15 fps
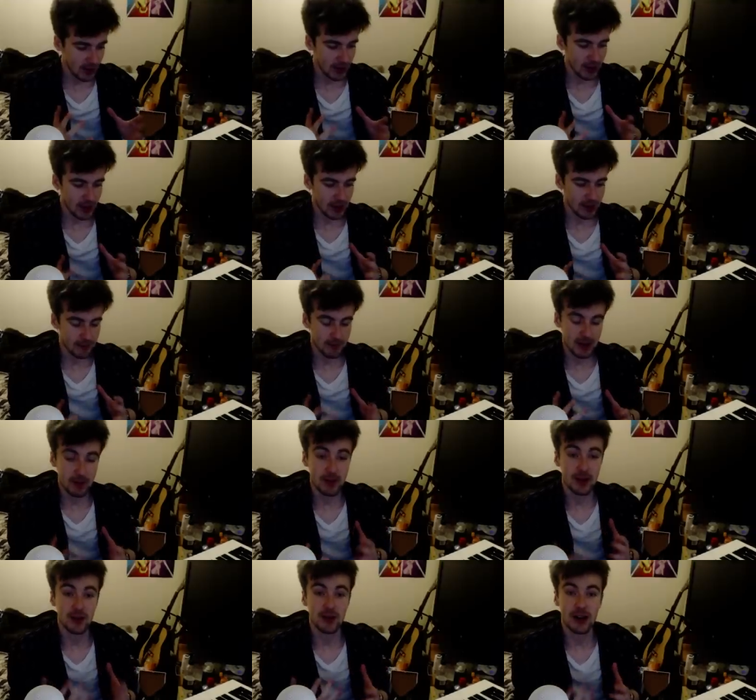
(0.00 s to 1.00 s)
and maybe
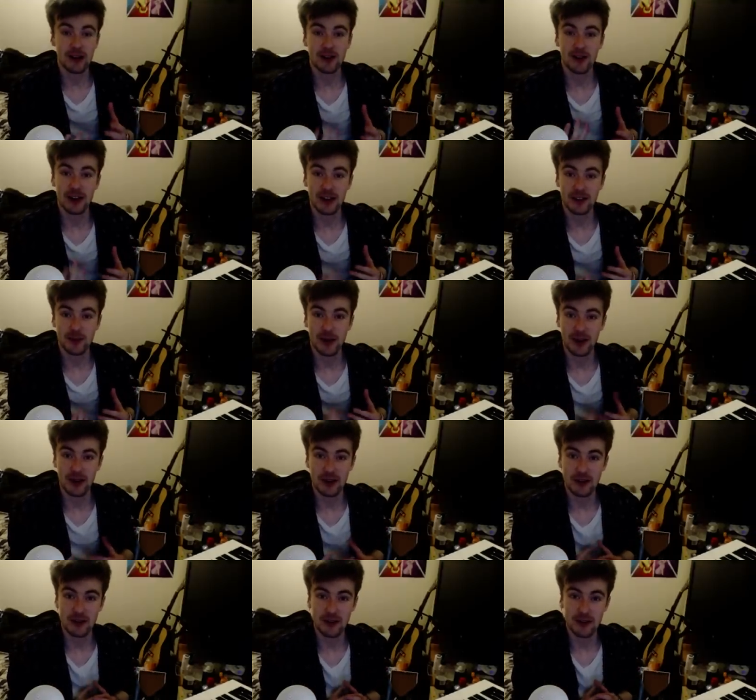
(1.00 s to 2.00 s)
you guys have had
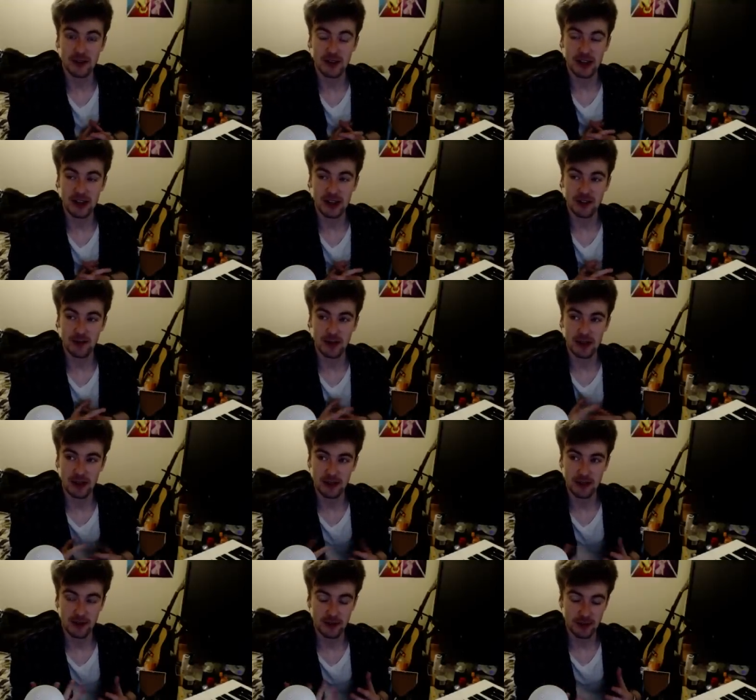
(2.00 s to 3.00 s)
experiences,
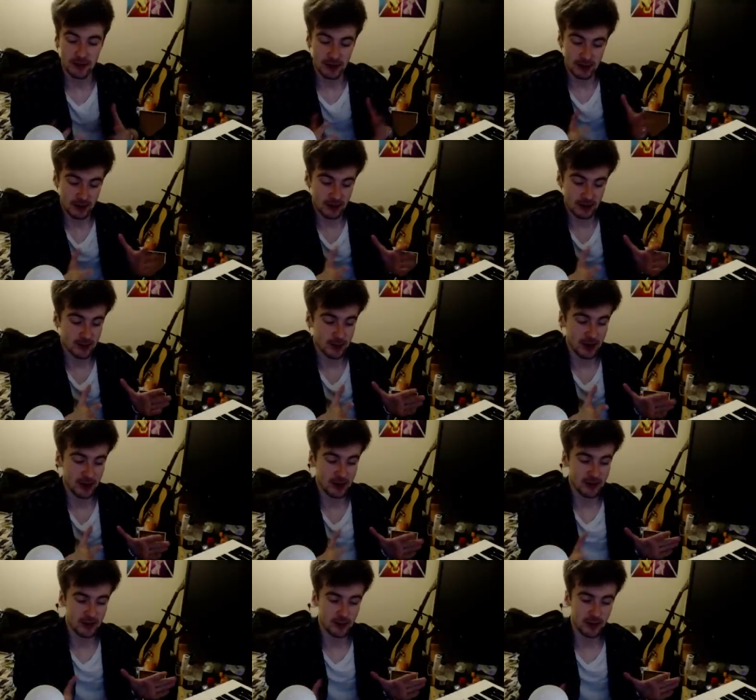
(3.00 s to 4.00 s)
ENFPs,
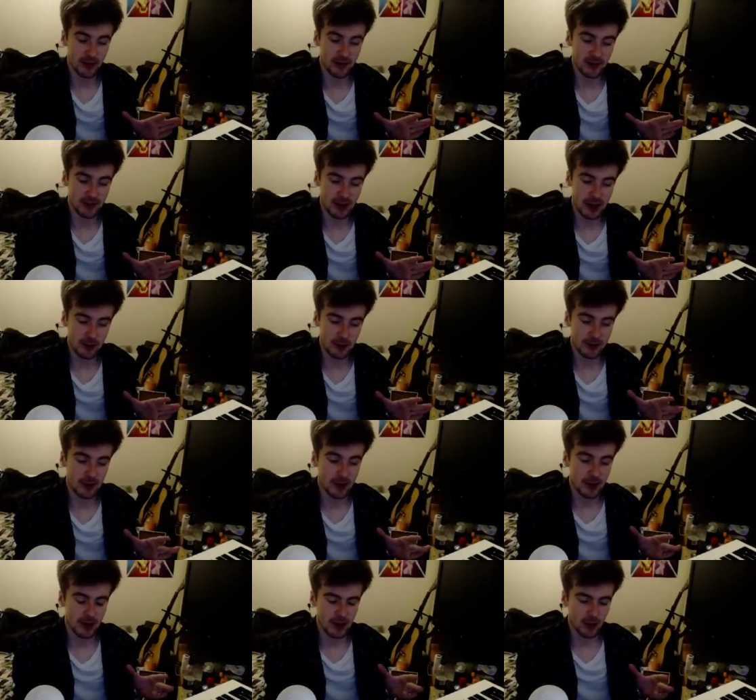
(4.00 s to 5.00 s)
experiences with other types
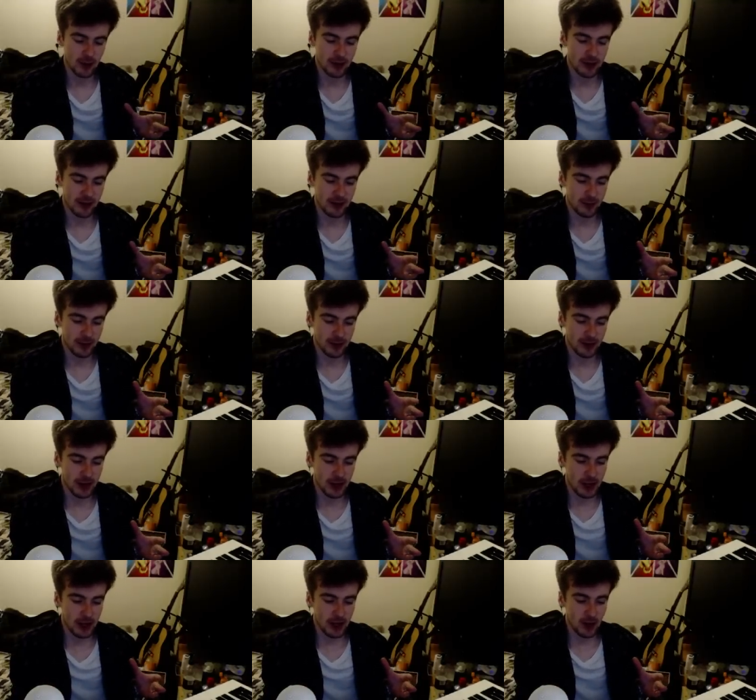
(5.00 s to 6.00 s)
with this, but
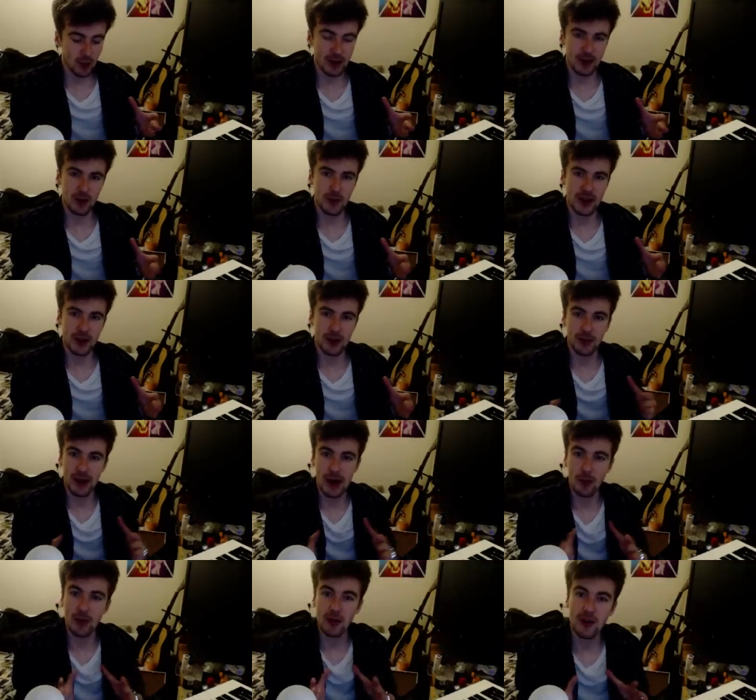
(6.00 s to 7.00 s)
when you make a
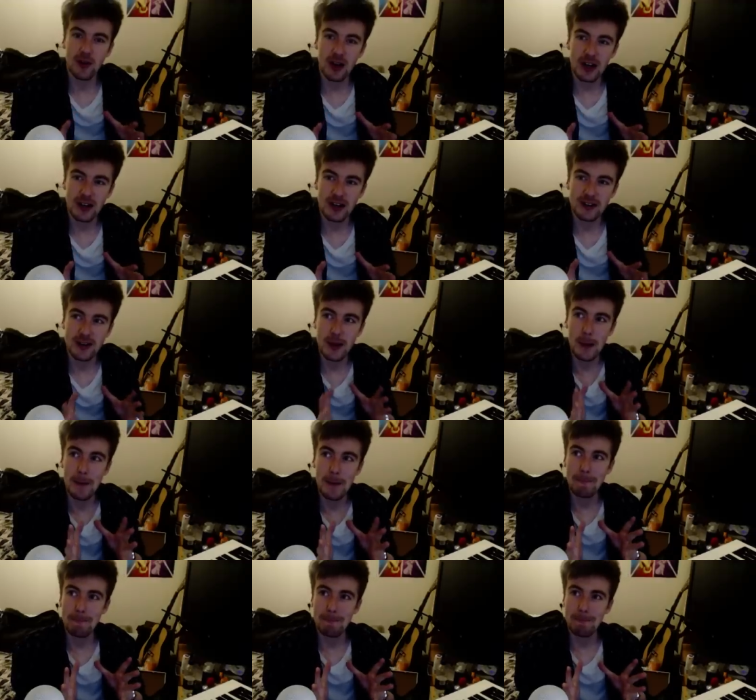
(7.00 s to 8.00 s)
plan with you guys,
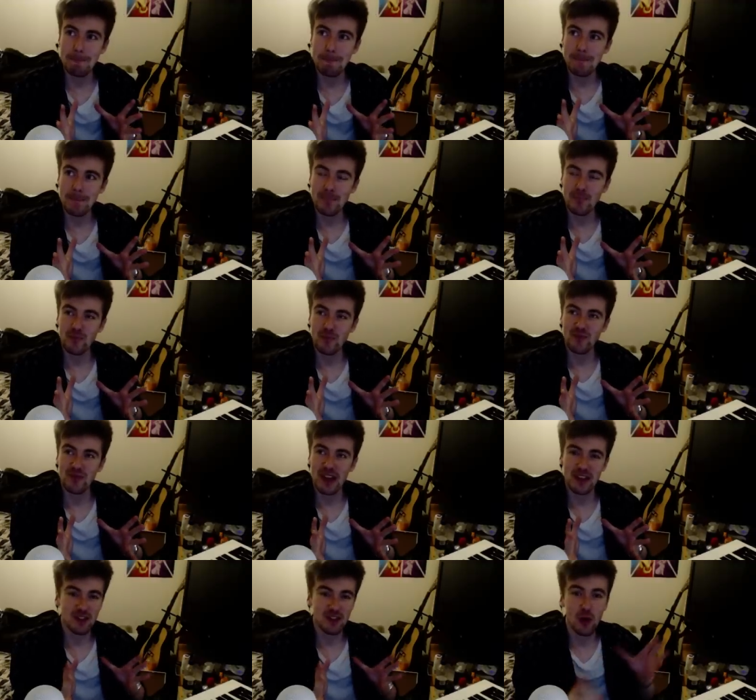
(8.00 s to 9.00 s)

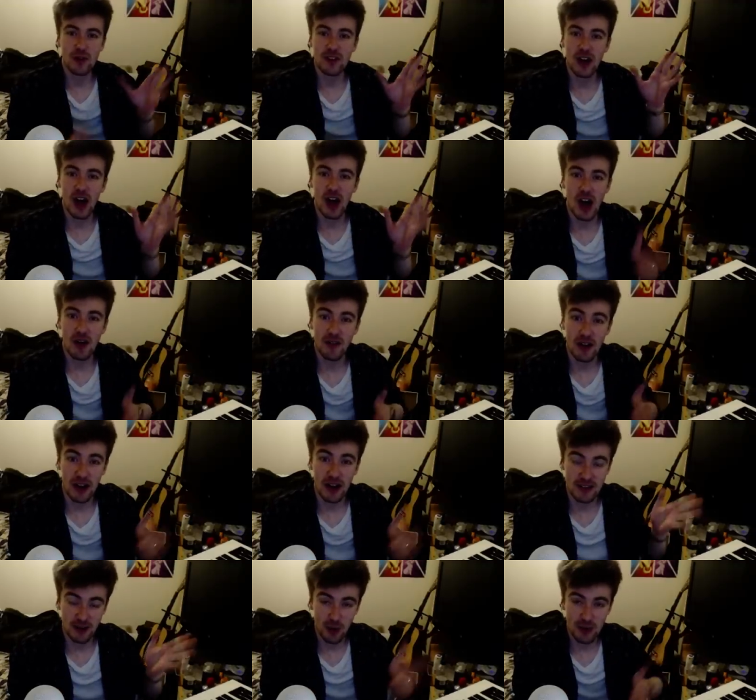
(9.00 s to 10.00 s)
it's always a half
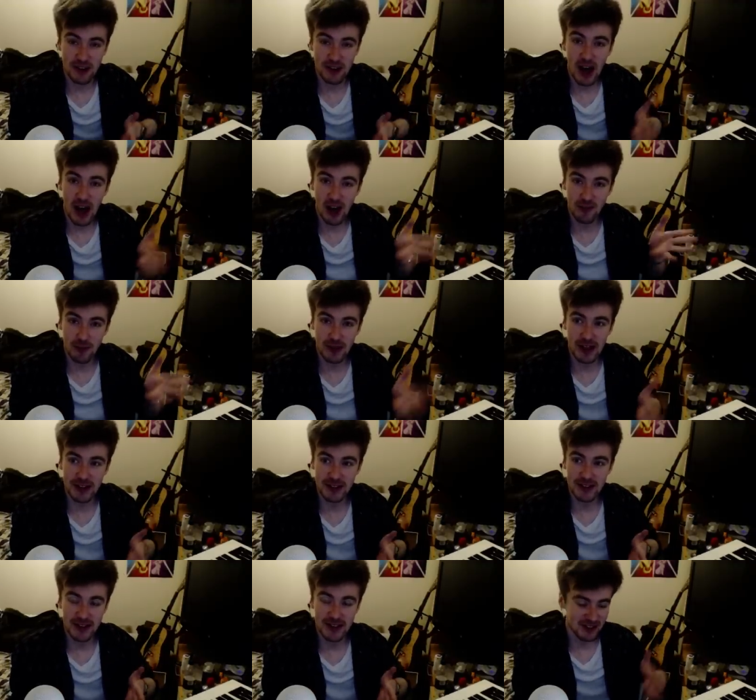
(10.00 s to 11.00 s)
plan.
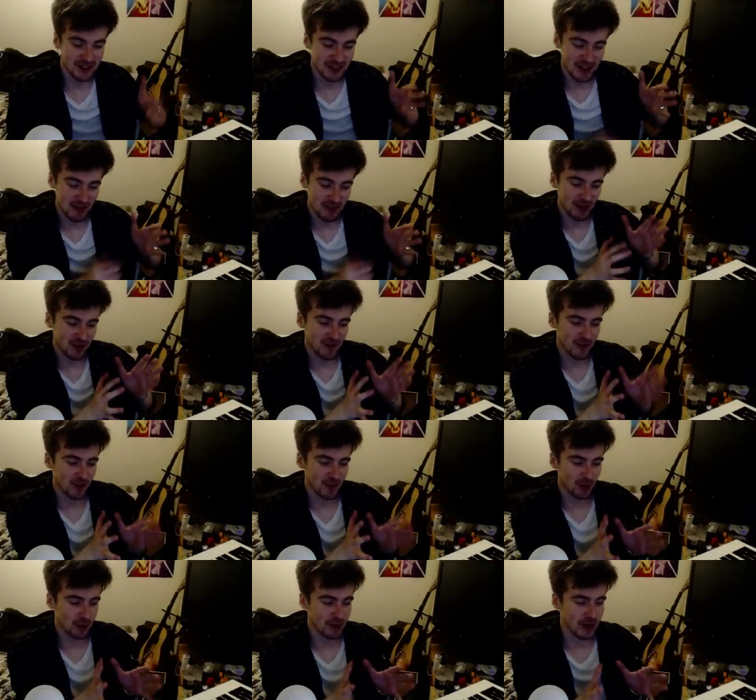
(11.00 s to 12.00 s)
There's never a
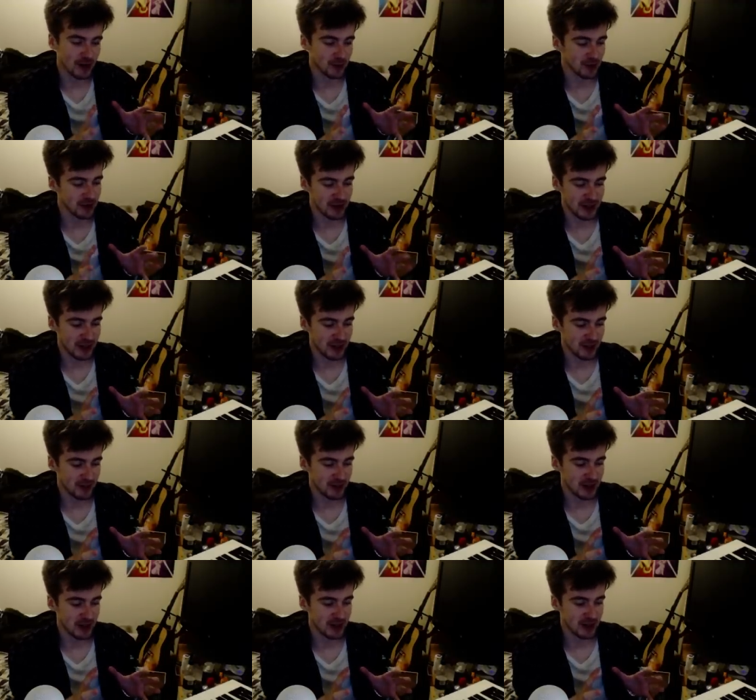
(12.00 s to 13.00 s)
full plan with an
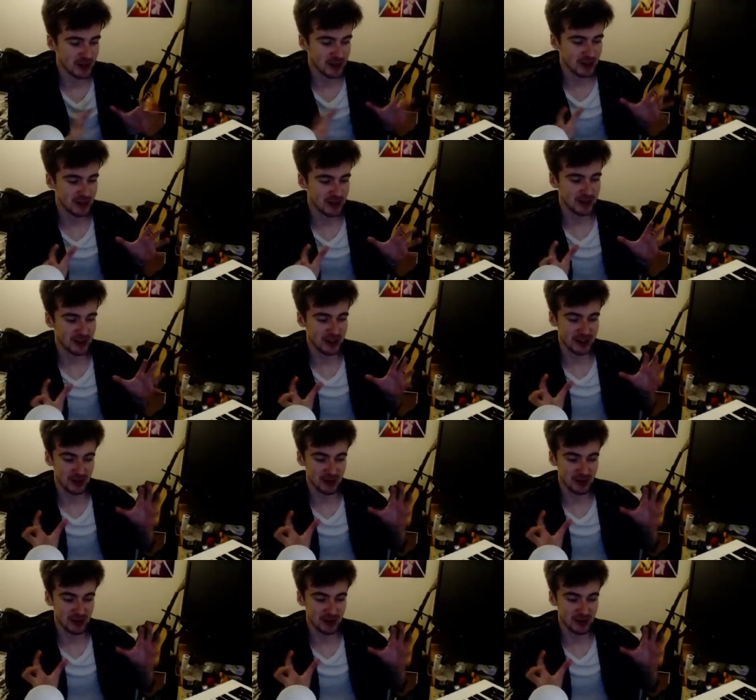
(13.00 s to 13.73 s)
ENFP. Like, we're